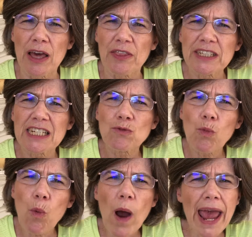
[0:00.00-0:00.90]
that is
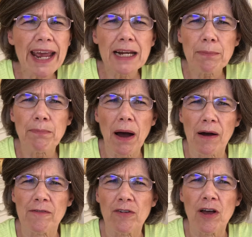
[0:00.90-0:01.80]
way and
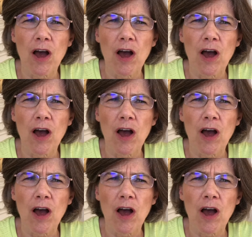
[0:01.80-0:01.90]
above